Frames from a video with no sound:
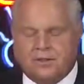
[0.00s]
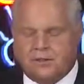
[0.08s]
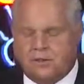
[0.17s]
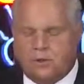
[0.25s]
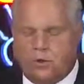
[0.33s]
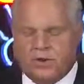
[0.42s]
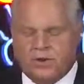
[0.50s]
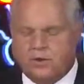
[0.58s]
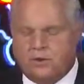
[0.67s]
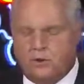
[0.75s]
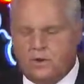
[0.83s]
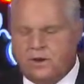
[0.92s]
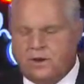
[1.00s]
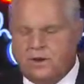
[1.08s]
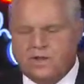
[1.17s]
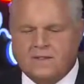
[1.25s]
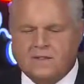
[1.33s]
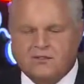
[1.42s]
I think they're going to do
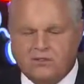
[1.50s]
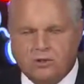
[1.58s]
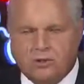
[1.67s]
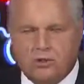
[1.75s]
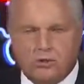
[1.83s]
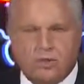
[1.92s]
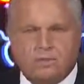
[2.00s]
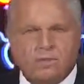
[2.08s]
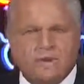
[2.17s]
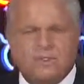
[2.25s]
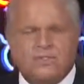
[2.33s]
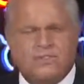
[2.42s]
it, and I think they should do it,